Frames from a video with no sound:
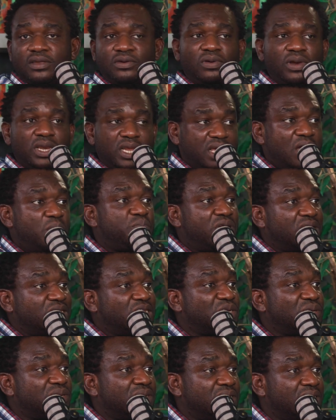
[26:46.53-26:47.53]
legal
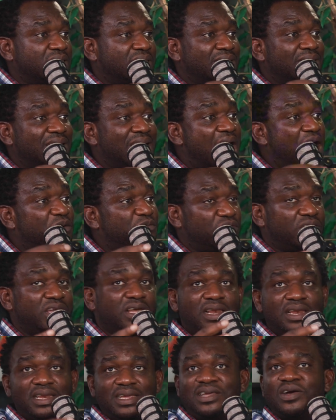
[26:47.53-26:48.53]
practitioners,
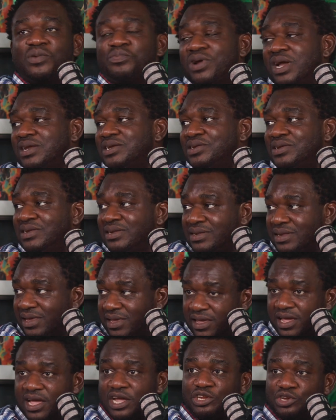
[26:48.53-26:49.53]
African legal
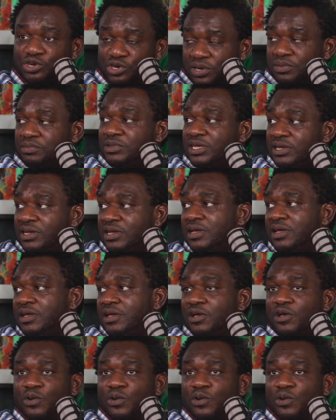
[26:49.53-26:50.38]
practitioners here in Germany,